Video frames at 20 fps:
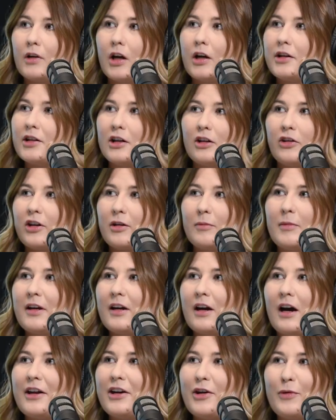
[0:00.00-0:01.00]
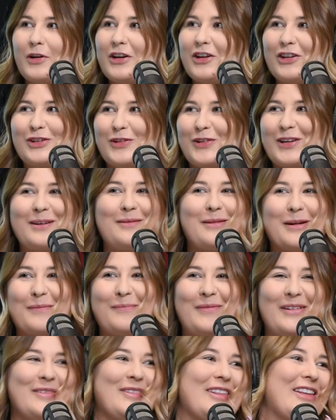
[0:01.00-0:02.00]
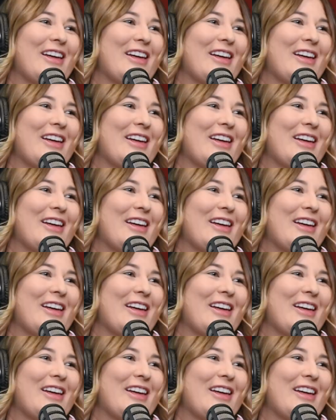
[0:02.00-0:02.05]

No, don't look at me. I know what you're talking about, but